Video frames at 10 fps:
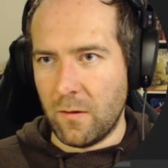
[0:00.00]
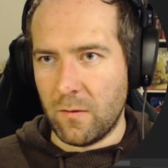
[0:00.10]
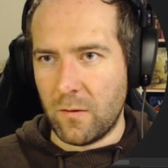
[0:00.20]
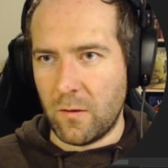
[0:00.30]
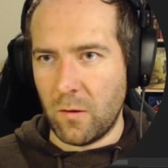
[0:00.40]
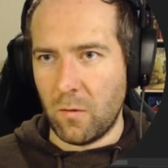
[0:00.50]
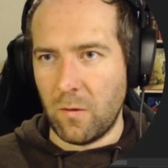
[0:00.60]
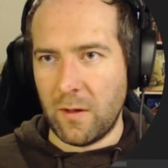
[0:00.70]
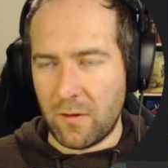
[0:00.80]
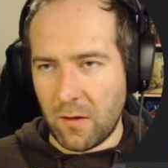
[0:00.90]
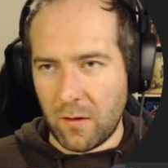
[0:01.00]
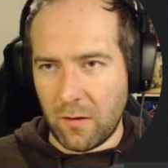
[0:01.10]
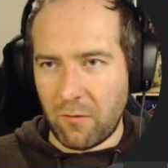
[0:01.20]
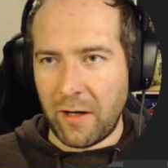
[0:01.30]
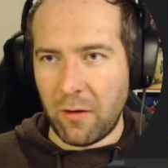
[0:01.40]
So let's
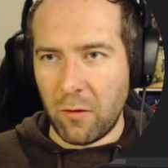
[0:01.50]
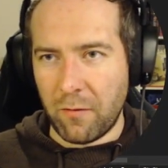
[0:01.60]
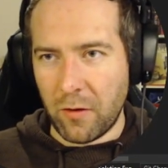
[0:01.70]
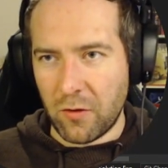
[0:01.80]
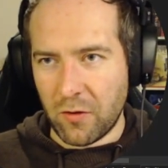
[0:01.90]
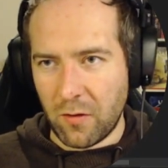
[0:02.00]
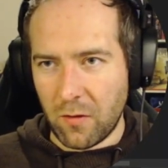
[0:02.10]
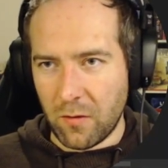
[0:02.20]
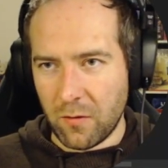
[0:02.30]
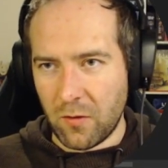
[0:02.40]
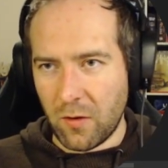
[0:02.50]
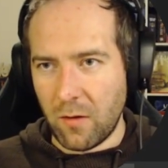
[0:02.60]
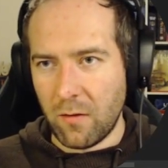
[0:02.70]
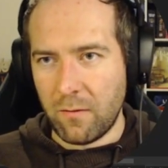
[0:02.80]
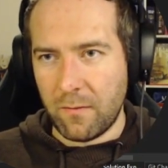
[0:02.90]
write a new function called solve.